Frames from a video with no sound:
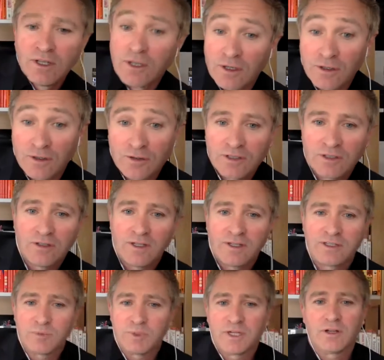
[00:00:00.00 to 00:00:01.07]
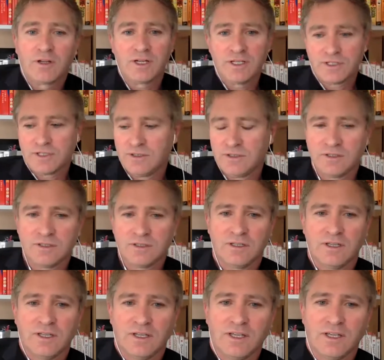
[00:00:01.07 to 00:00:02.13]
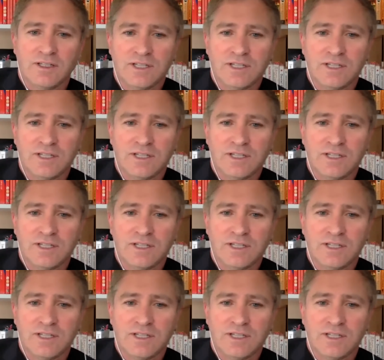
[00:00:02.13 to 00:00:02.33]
a lot. There's been a lot of lessons, I guess,